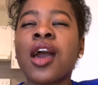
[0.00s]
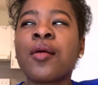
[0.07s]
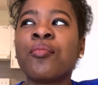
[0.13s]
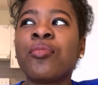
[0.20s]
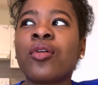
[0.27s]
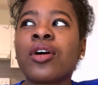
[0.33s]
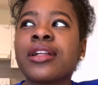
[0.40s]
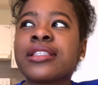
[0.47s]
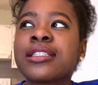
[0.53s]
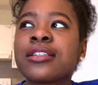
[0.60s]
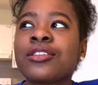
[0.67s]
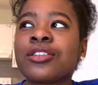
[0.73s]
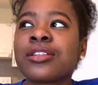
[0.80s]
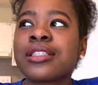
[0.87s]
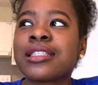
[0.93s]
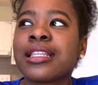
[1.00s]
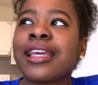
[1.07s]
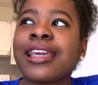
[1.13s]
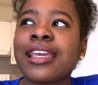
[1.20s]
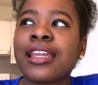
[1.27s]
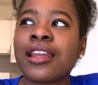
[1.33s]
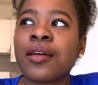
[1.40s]
But just
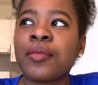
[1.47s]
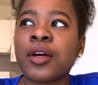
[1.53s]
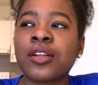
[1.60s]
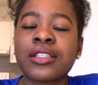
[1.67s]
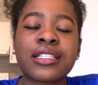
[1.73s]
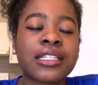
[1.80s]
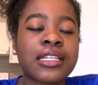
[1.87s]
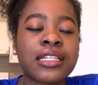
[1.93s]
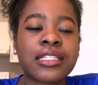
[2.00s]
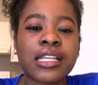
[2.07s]
thinking about it,